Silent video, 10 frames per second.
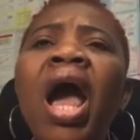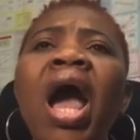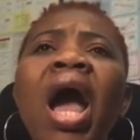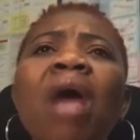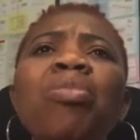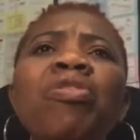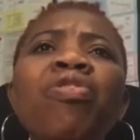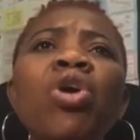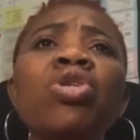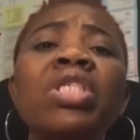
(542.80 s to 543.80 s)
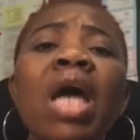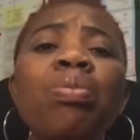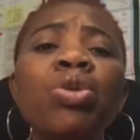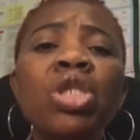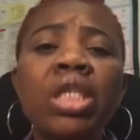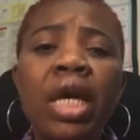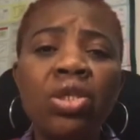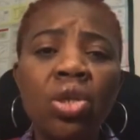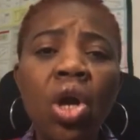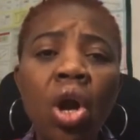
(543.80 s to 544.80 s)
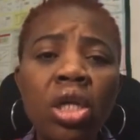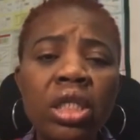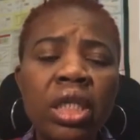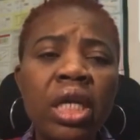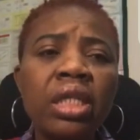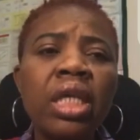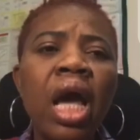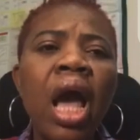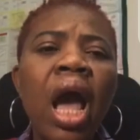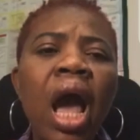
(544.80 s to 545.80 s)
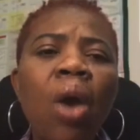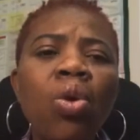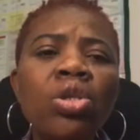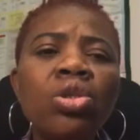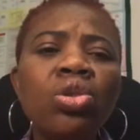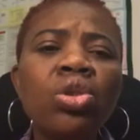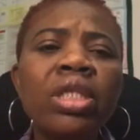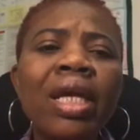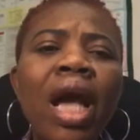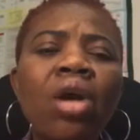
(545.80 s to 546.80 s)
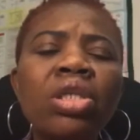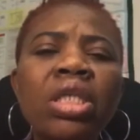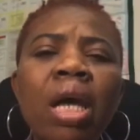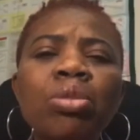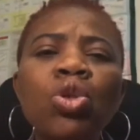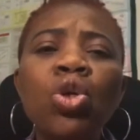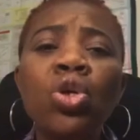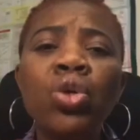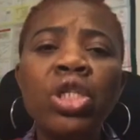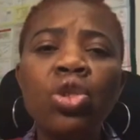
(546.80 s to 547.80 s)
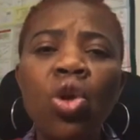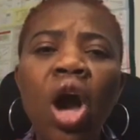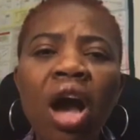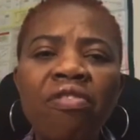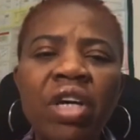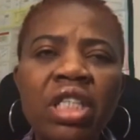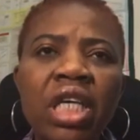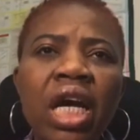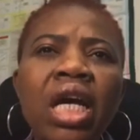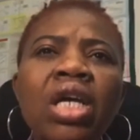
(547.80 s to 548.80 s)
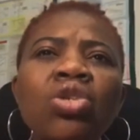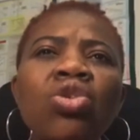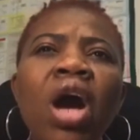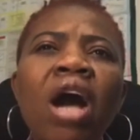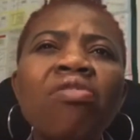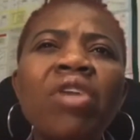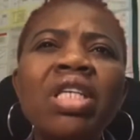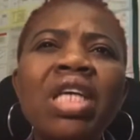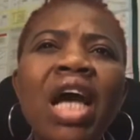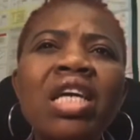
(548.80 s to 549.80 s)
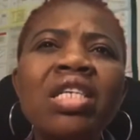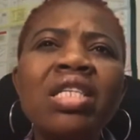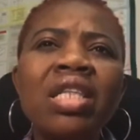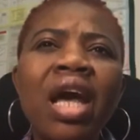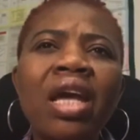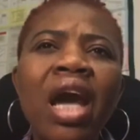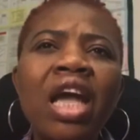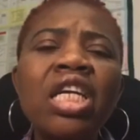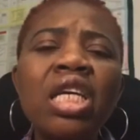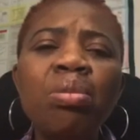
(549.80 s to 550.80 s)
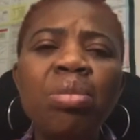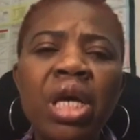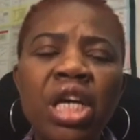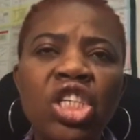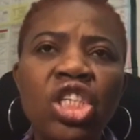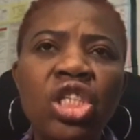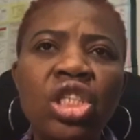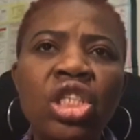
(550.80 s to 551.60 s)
And before you start putting out your content, I want you to take out time to create your avatar. Your avatar is like an image